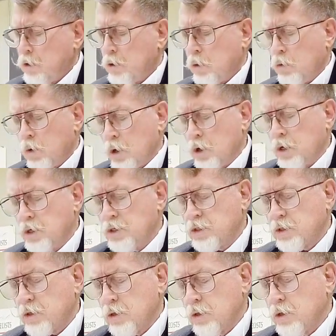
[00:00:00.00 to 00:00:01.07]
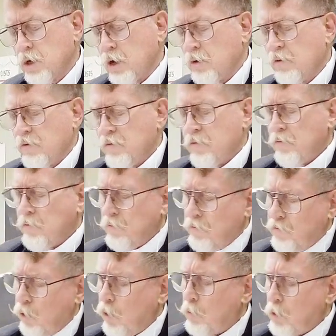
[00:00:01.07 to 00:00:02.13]
the words, the
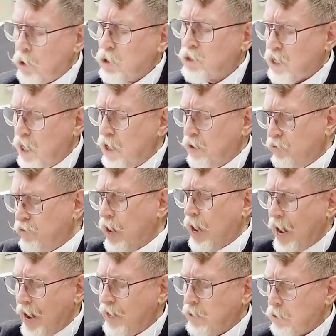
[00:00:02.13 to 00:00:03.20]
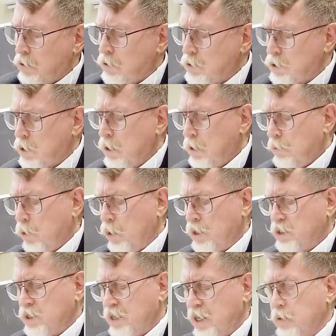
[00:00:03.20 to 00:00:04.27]
formers of idols,
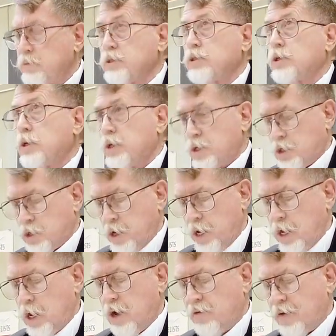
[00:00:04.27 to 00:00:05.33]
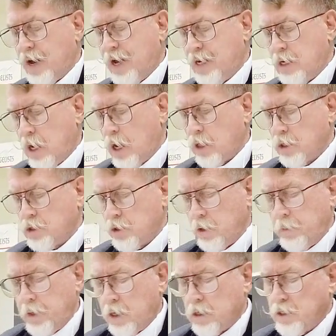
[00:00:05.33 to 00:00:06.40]
point to the absurdity of
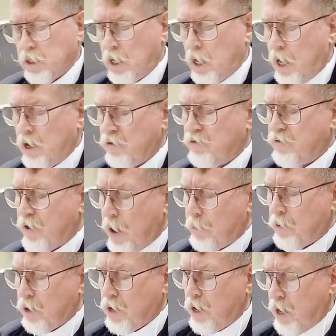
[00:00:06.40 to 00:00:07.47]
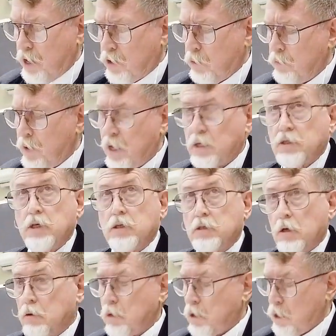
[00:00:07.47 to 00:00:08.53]
idolatry because the idol fabricator makes
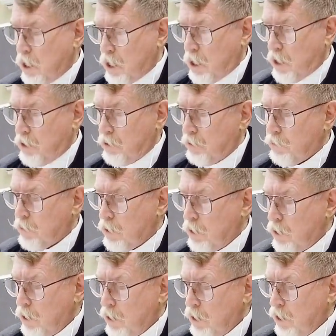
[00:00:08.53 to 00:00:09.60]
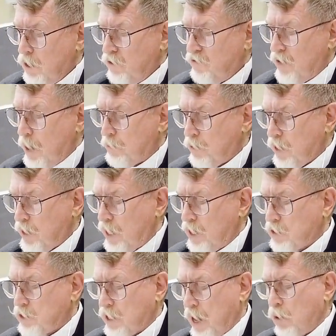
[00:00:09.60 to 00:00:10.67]
his own god. He
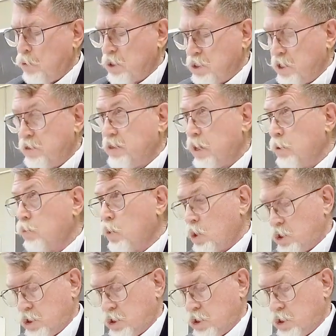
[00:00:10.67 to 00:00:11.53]
fabricates that which he then